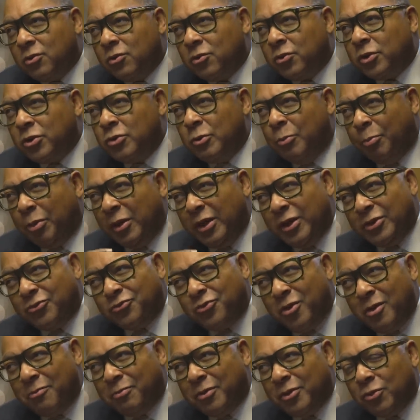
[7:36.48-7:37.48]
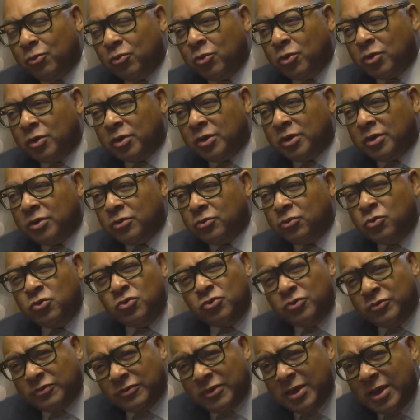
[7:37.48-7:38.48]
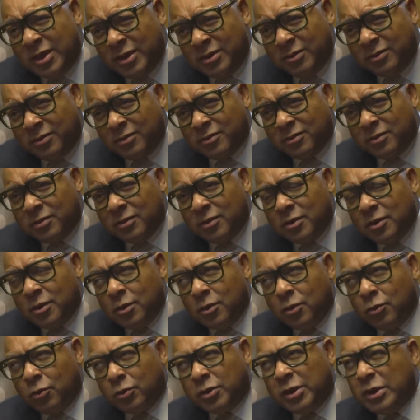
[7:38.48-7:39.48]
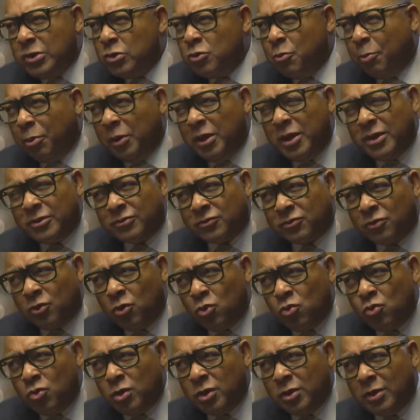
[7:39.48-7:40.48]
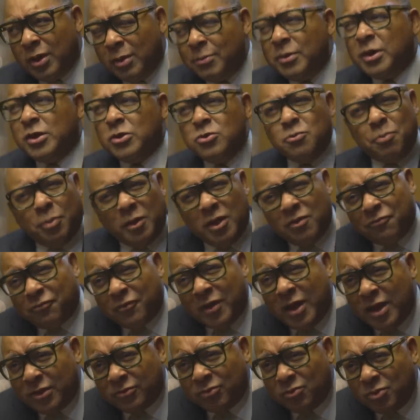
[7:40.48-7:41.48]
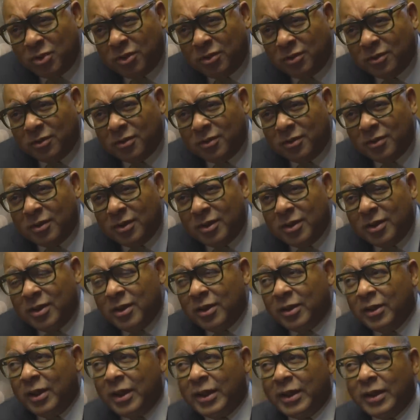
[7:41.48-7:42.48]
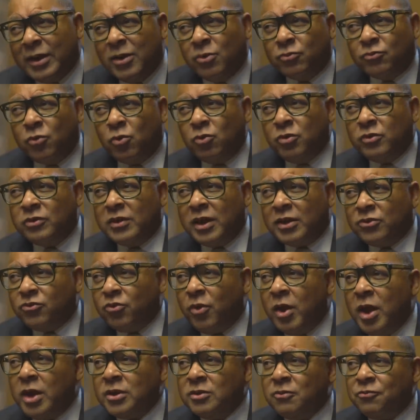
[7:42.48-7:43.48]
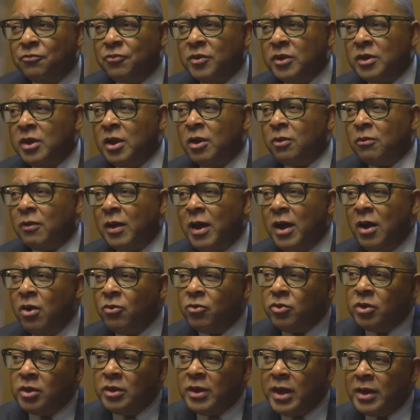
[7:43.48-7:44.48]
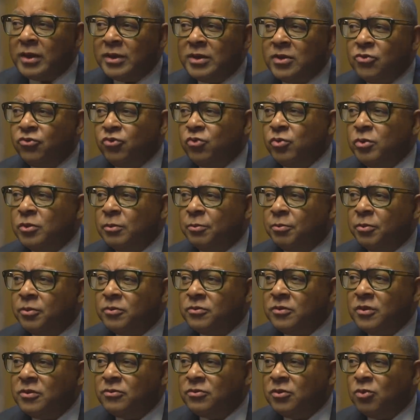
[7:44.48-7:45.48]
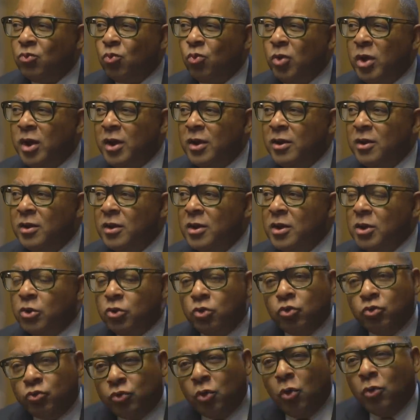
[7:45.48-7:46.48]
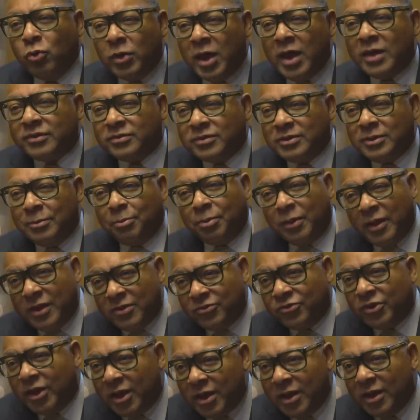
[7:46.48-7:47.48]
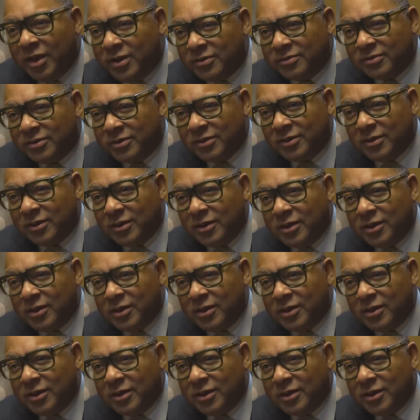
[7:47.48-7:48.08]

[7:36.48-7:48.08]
Okay, you play a trumpet. Well, do you sing? Can you play a slow one? I mean, can you play a fast one? Like, it was always like trying to figure out how can I get you in a position where you don't actually play jazz